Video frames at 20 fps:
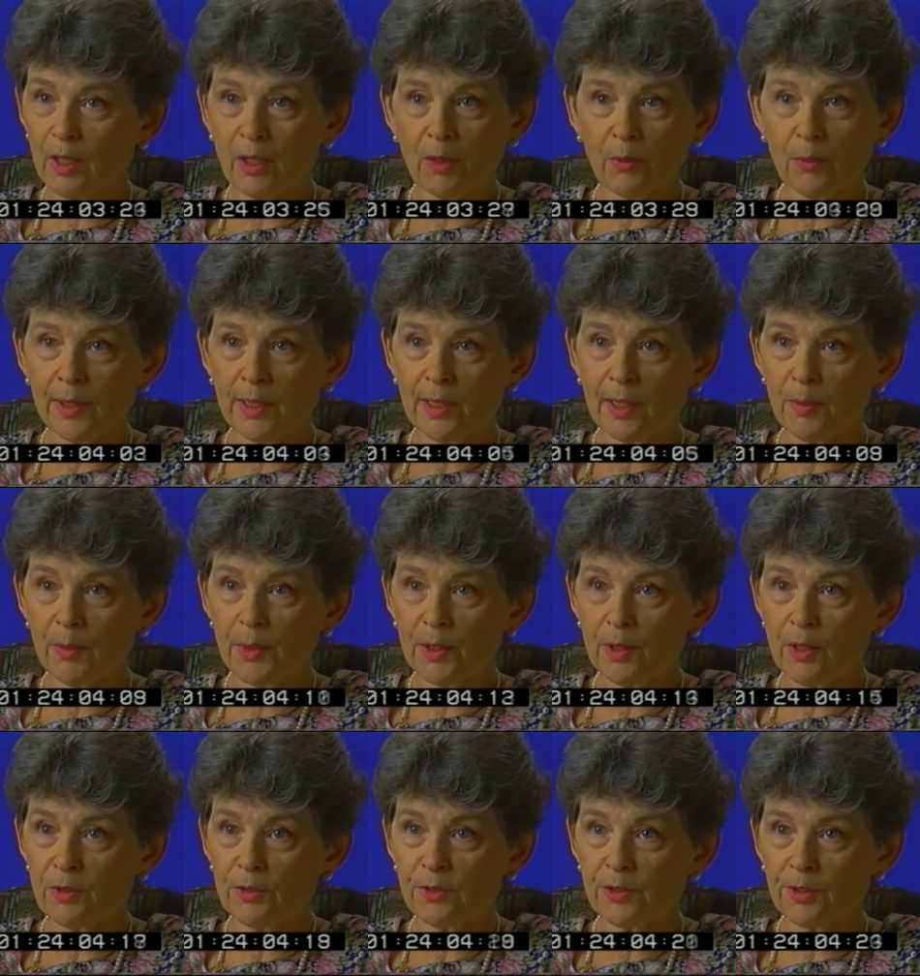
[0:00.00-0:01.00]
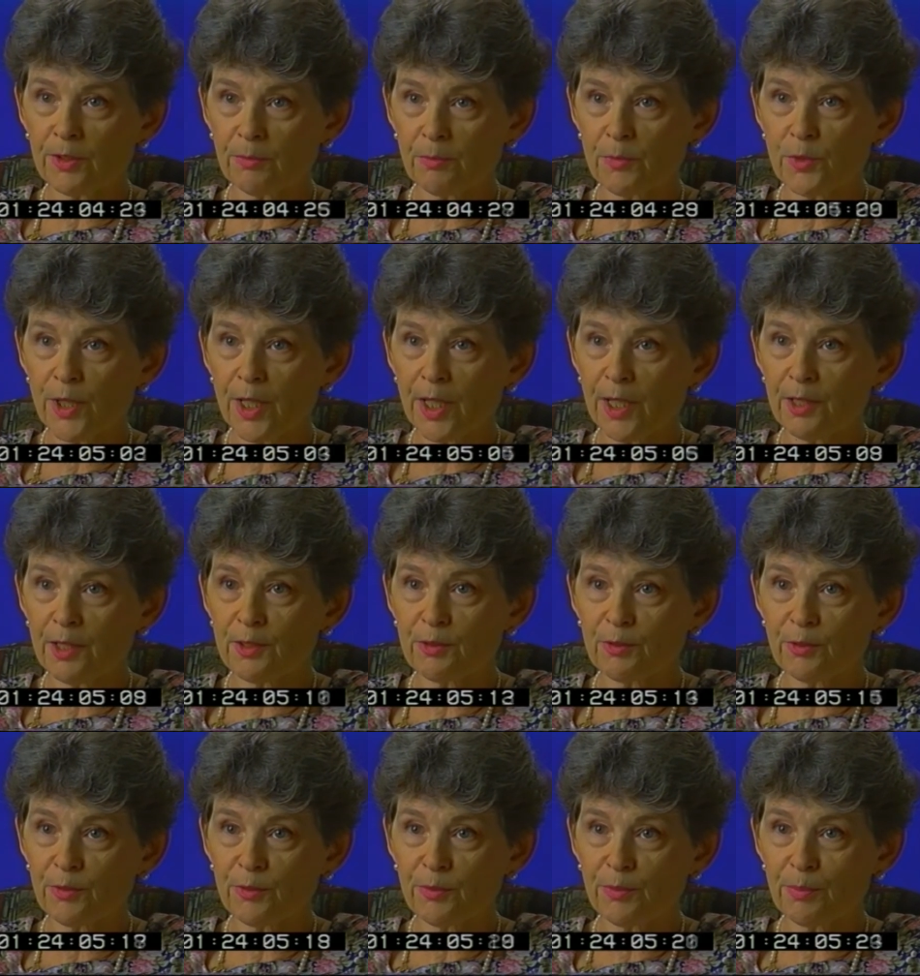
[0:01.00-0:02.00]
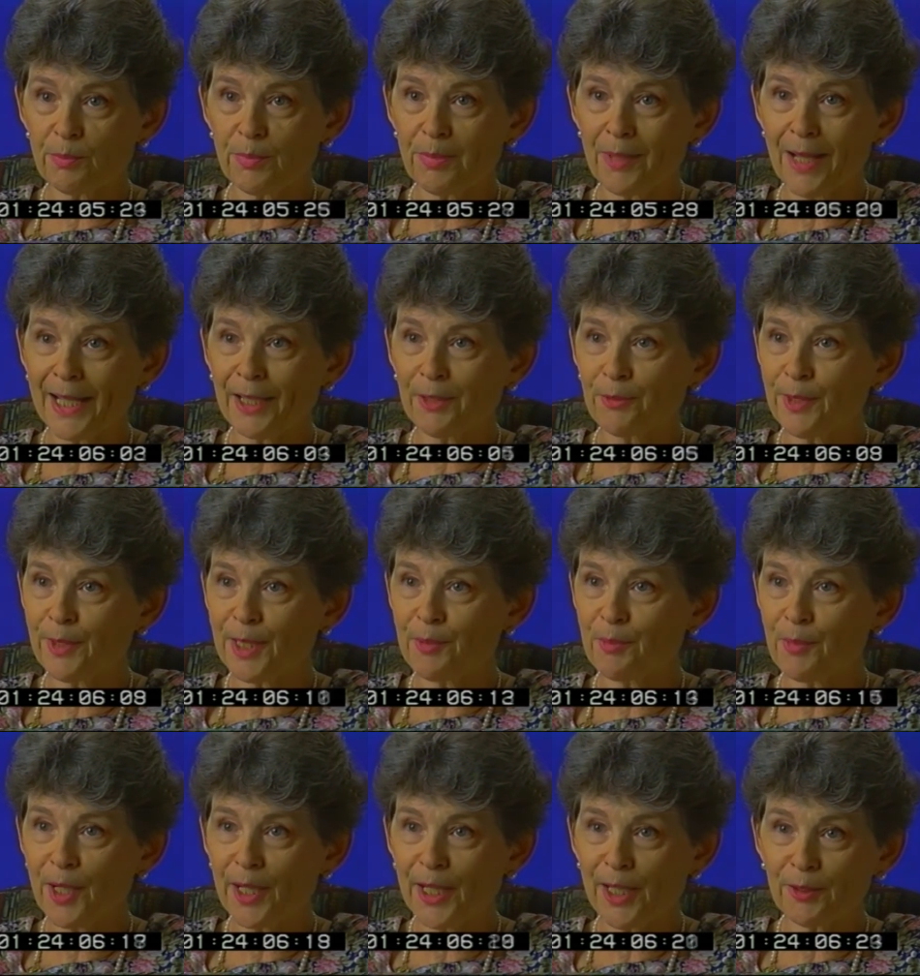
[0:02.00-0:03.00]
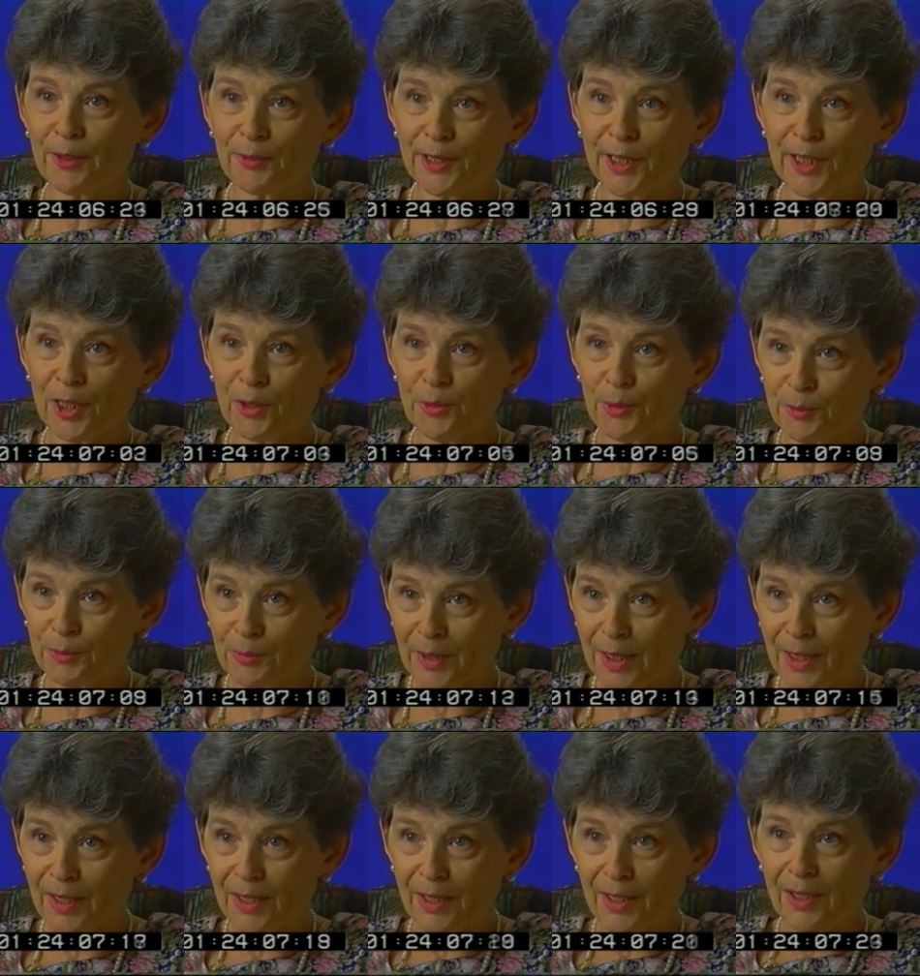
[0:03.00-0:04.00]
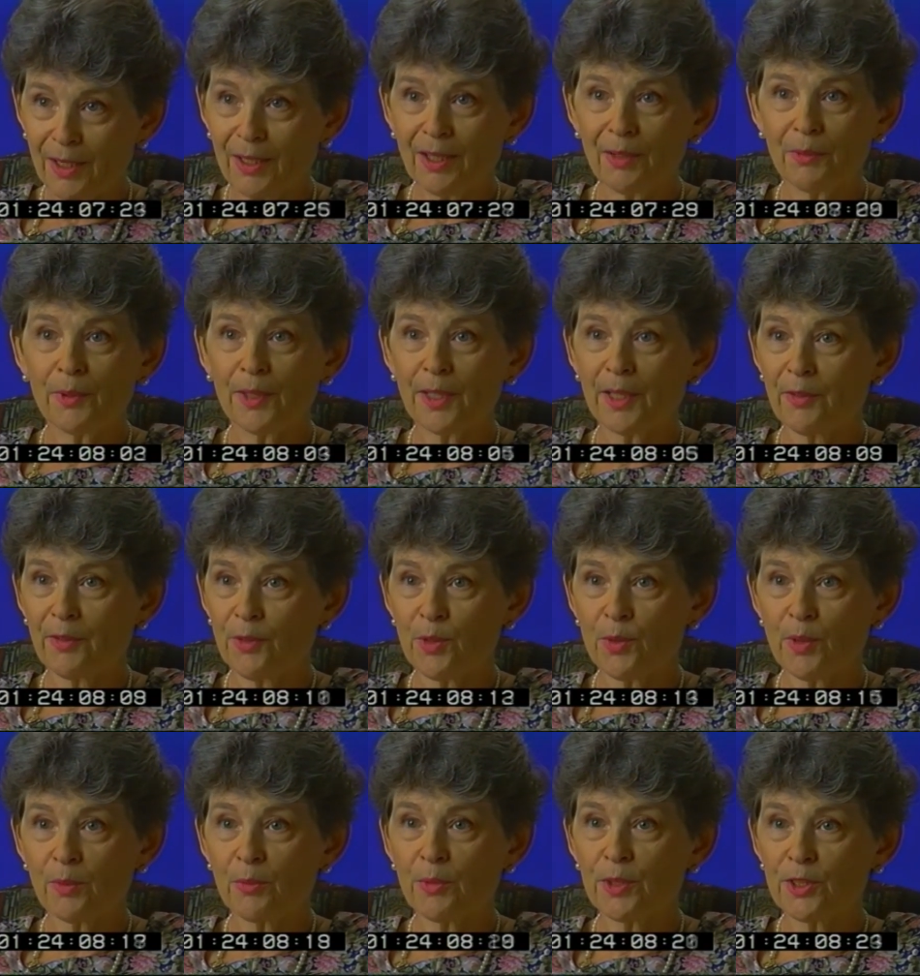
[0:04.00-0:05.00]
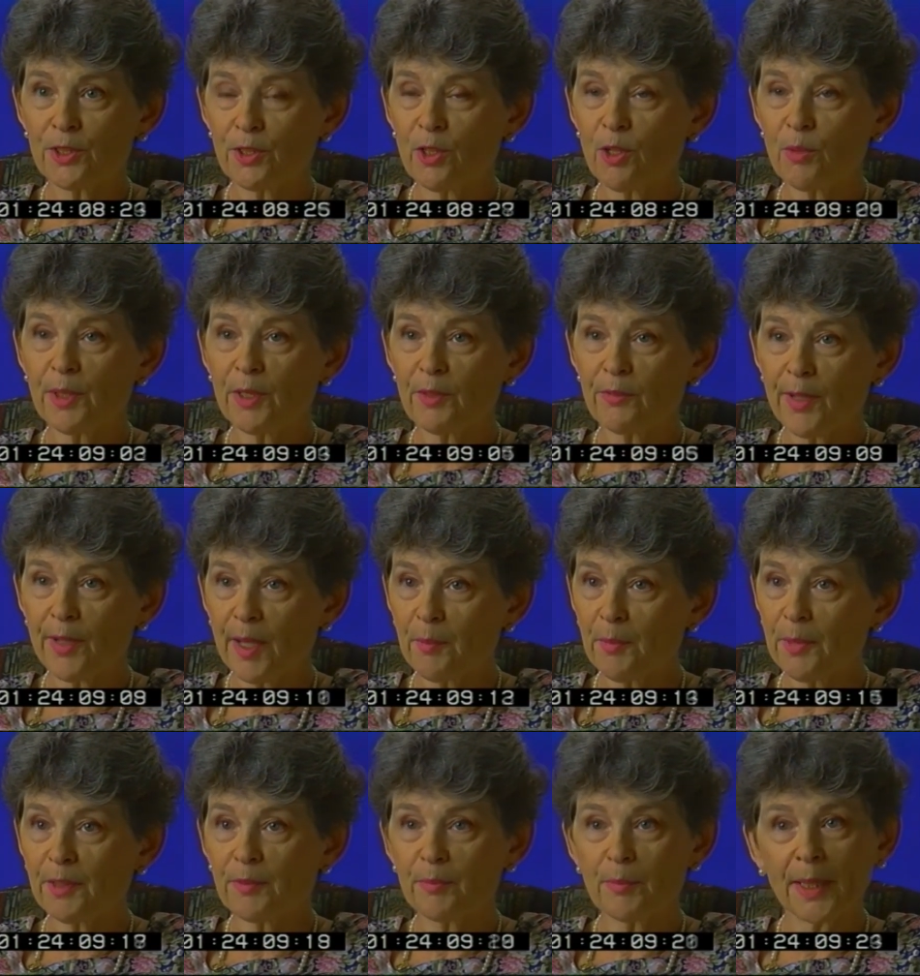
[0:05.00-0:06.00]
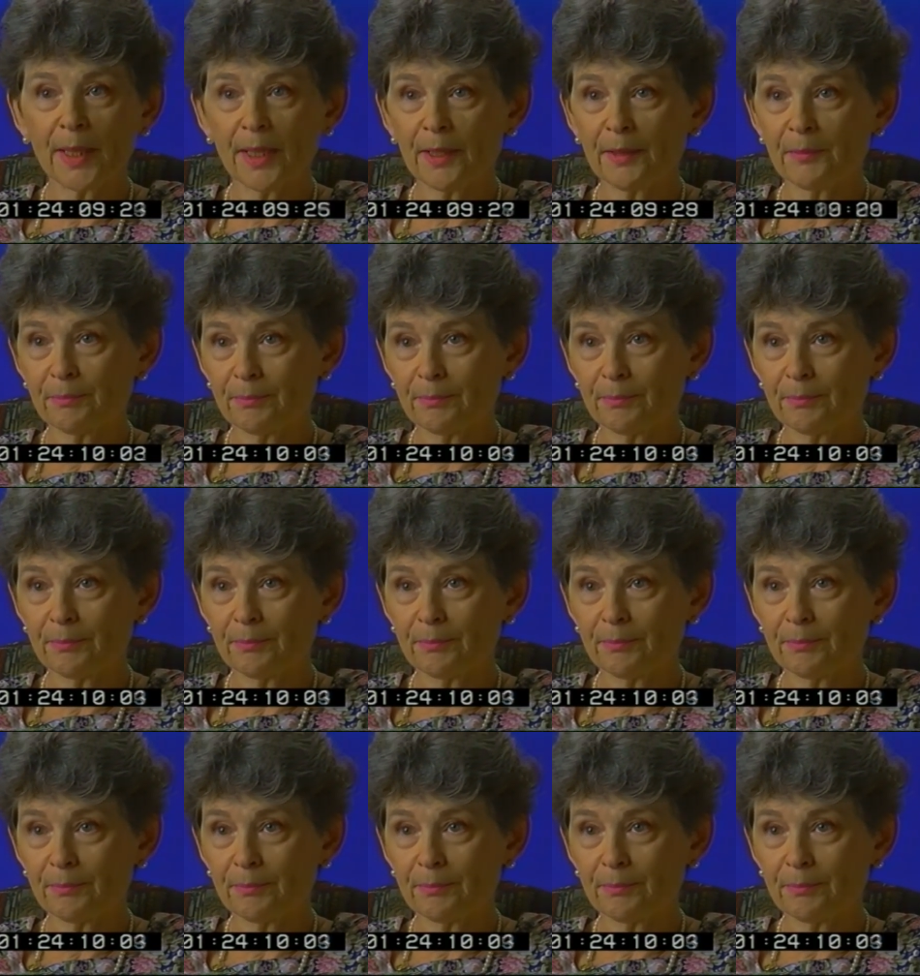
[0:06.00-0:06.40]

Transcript: We come in all shades of black and red and brown and yellow and what have you, and we should all be a family of man.